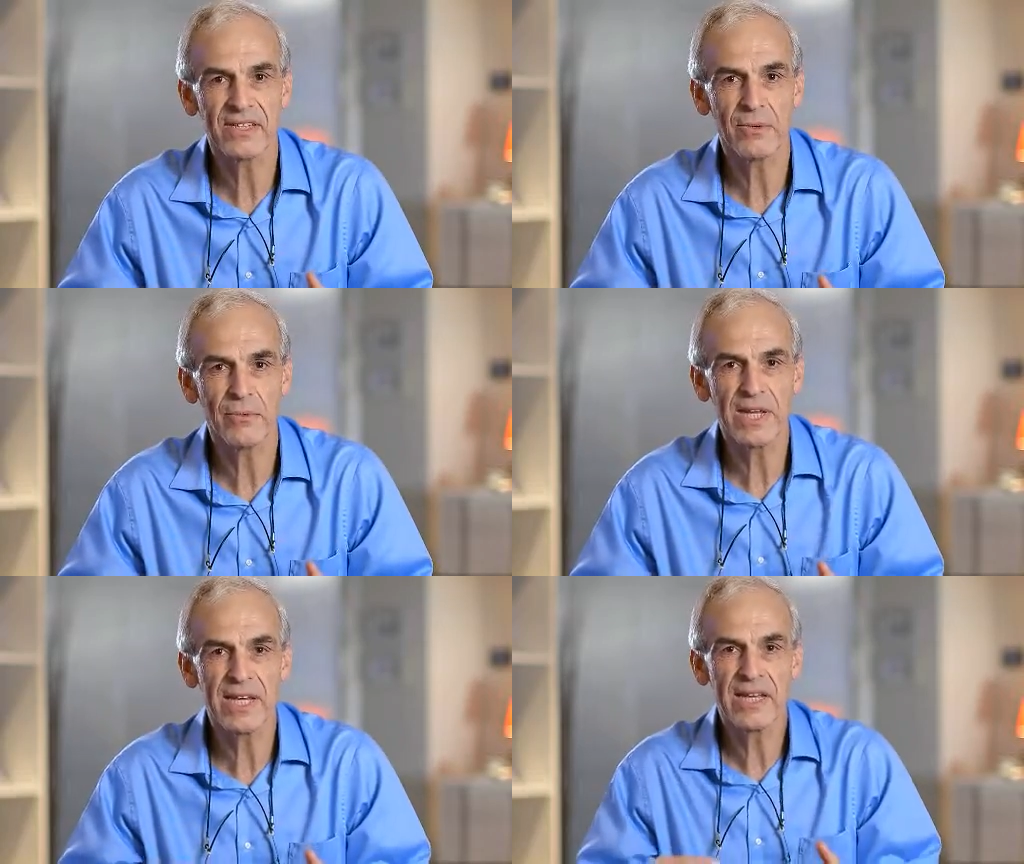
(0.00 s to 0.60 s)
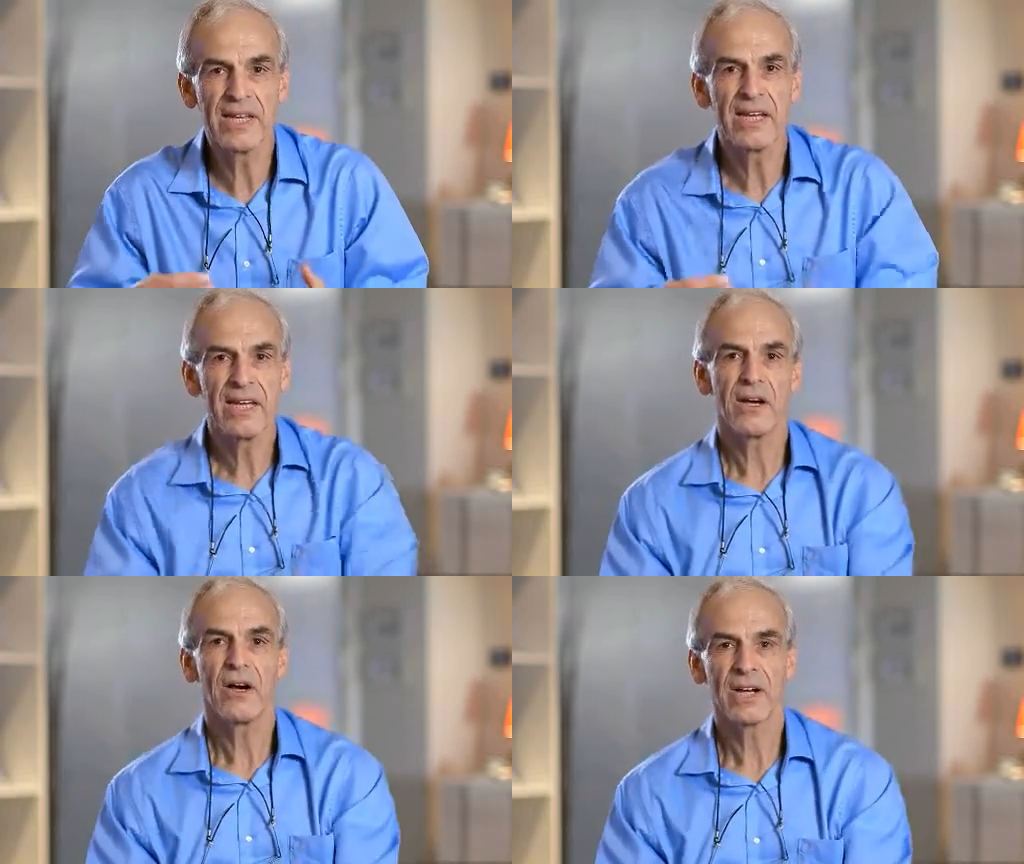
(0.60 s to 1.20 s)
So we
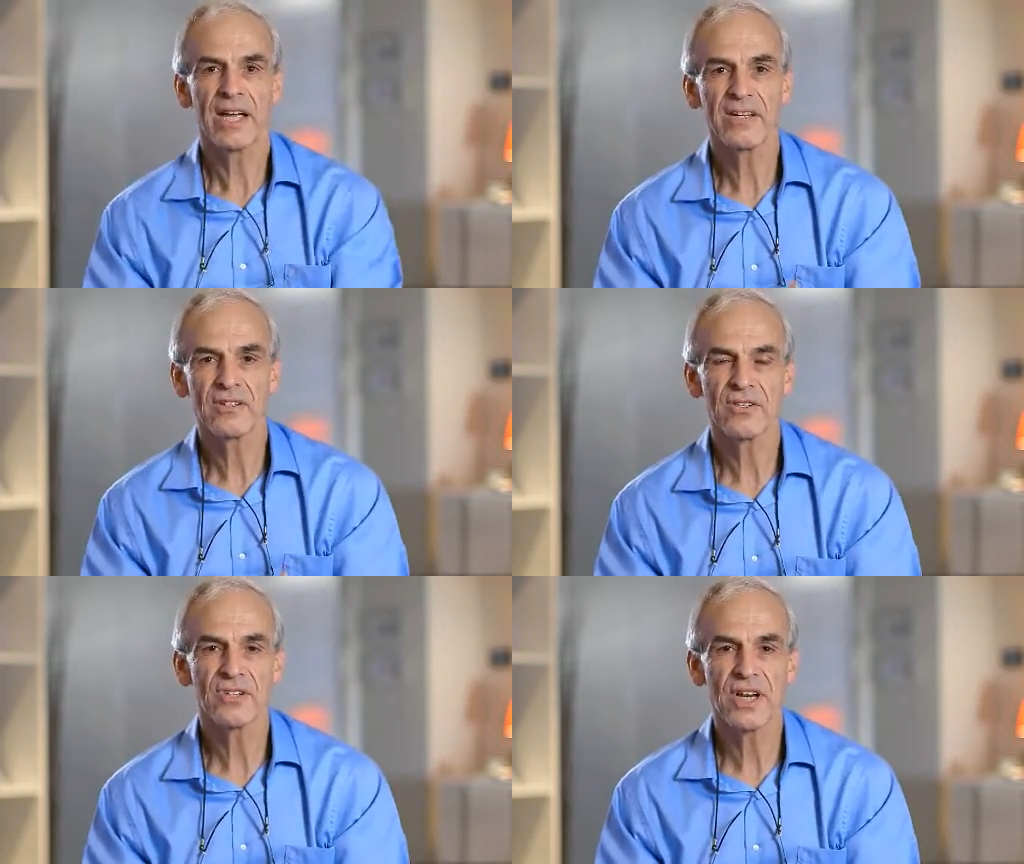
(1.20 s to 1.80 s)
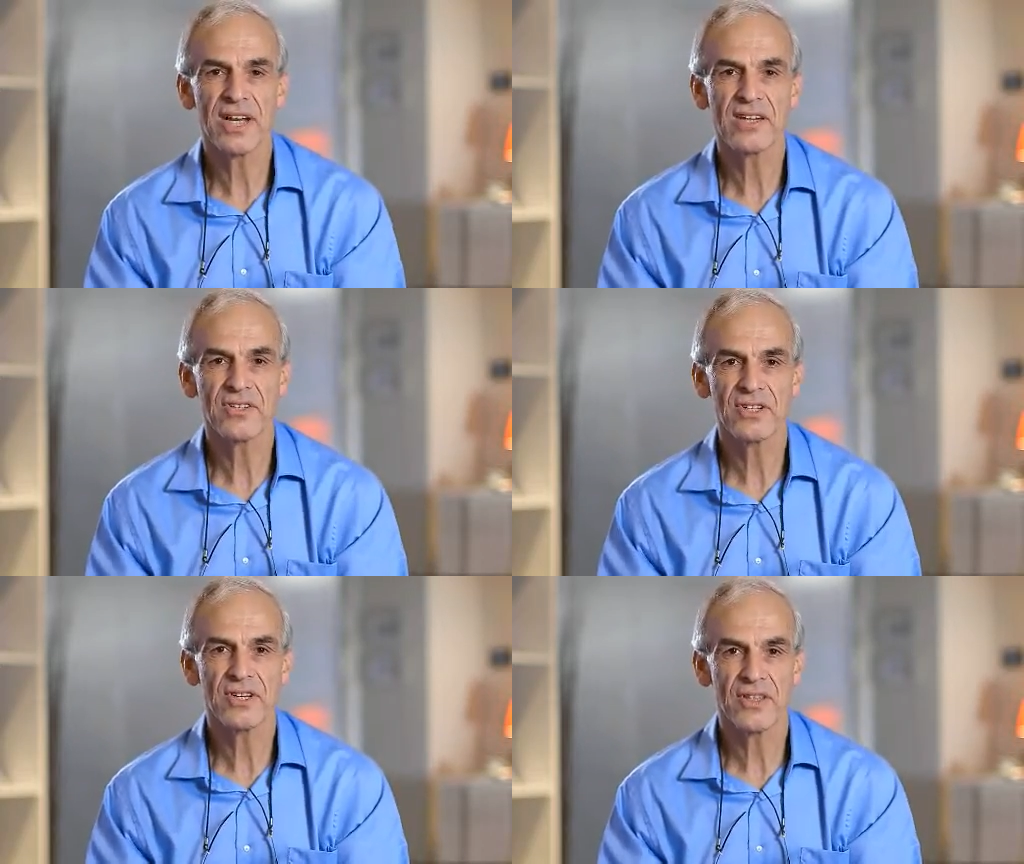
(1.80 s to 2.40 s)
are going to
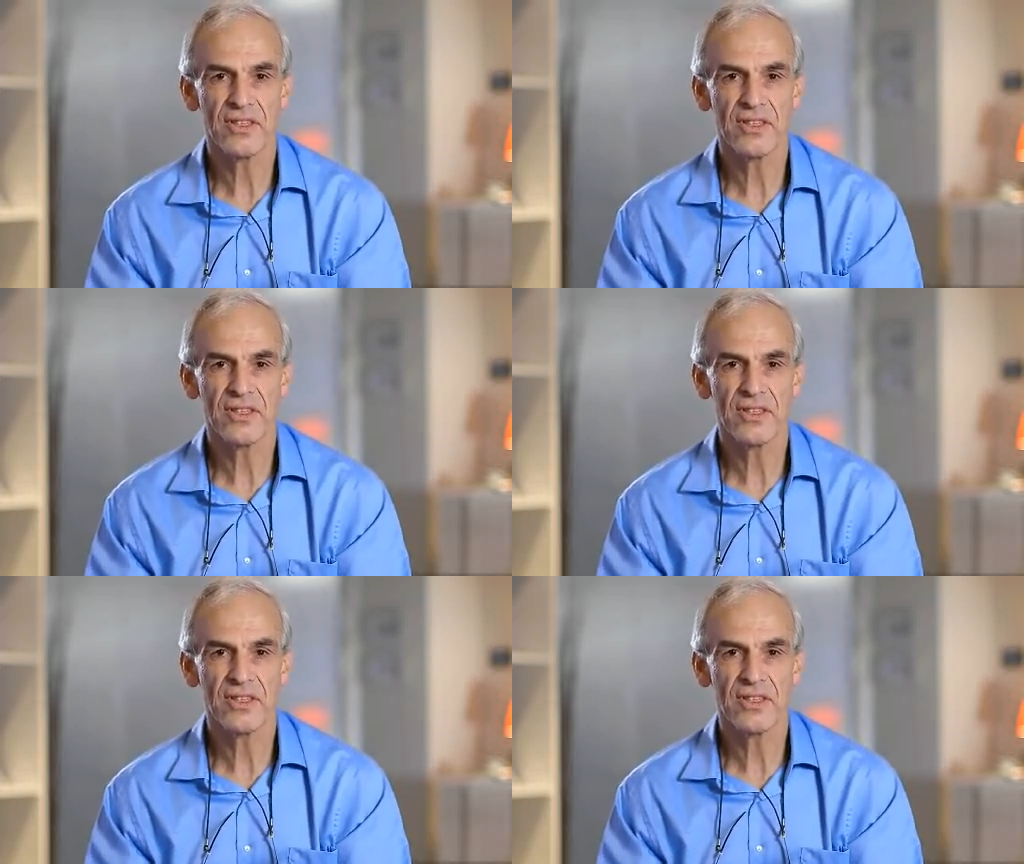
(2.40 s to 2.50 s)
change